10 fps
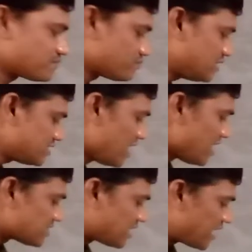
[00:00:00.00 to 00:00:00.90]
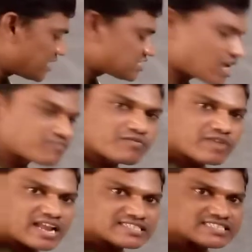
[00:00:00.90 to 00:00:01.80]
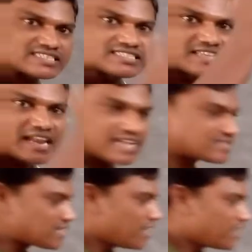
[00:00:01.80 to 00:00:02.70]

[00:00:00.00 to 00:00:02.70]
means the direction of the velocity is less,